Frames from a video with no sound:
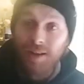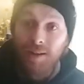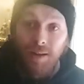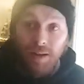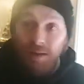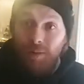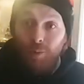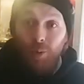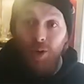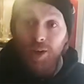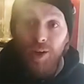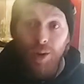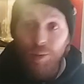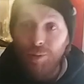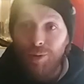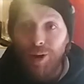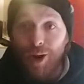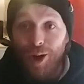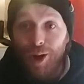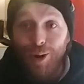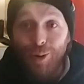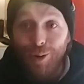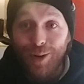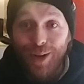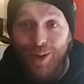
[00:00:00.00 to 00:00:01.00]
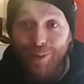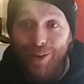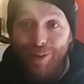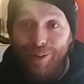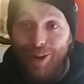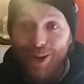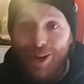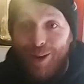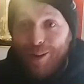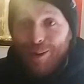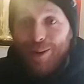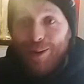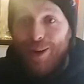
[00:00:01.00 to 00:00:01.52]
Oh, I'm going to go and nip Chinese
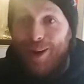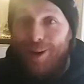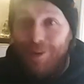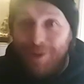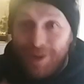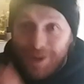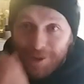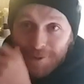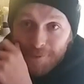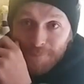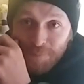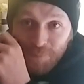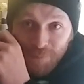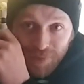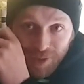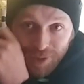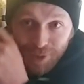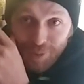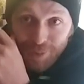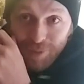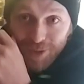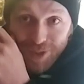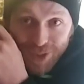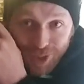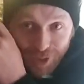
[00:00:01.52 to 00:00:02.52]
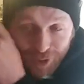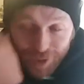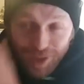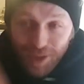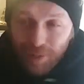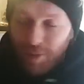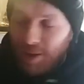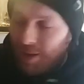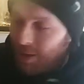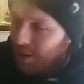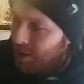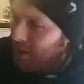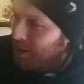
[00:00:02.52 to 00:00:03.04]
on the way home, mate. What? Oh, you
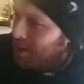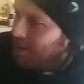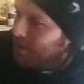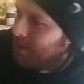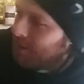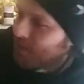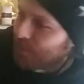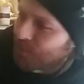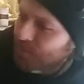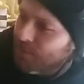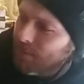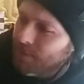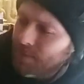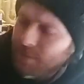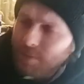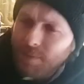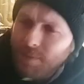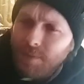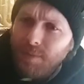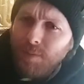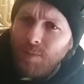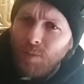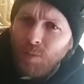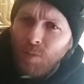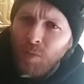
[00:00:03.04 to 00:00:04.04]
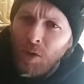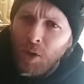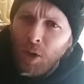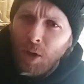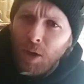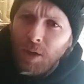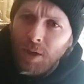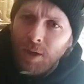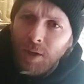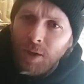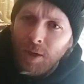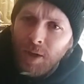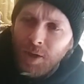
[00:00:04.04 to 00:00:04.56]
dirty animal. Oh,
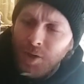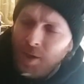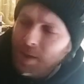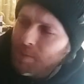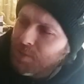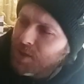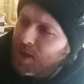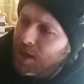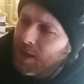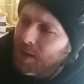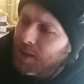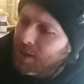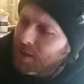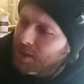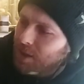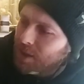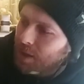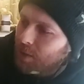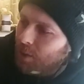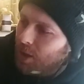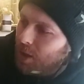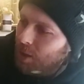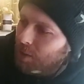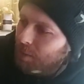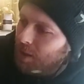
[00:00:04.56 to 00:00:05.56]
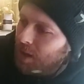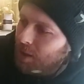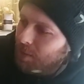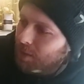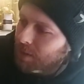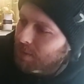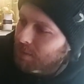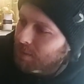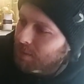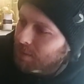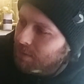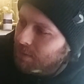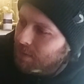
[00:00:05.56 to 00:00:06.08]
chow mein, you beast. We don't
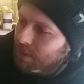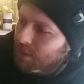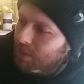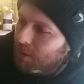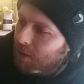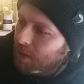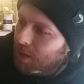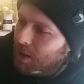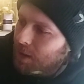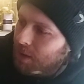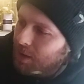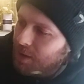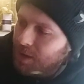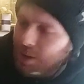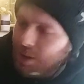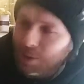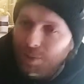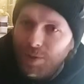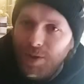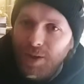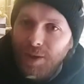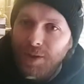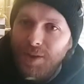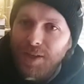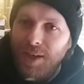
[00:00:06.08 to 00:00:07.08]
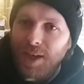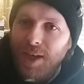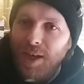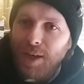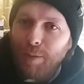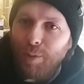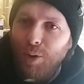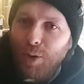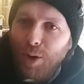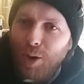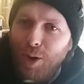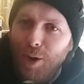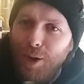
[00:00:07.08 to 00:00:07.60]
know, and that's what's sad about it.
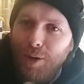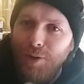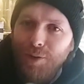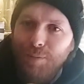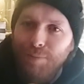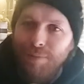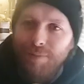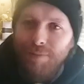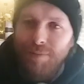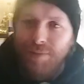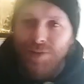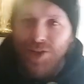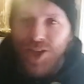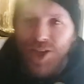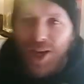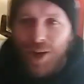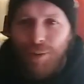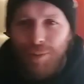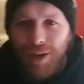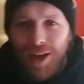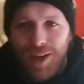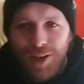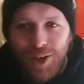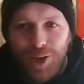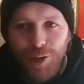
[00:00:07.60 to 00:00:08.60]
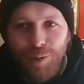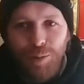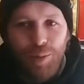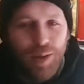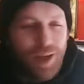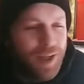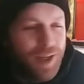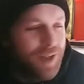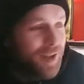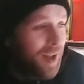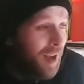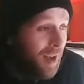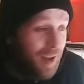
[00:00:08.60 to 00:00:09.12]
And that's what's got
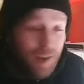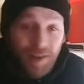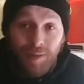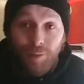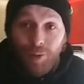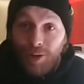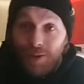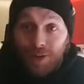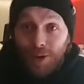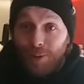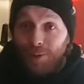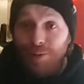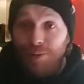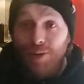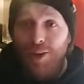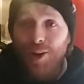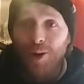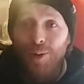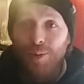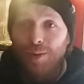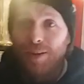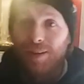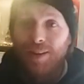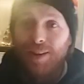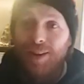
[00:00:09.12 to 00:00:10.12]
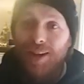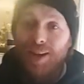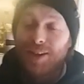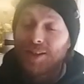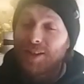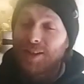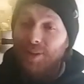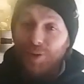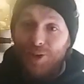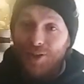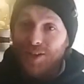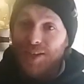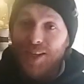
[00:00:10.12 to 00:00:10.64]
to change for me. Why? I was
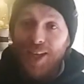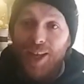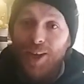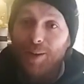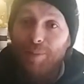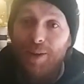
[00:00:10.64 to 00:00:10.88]
laughing,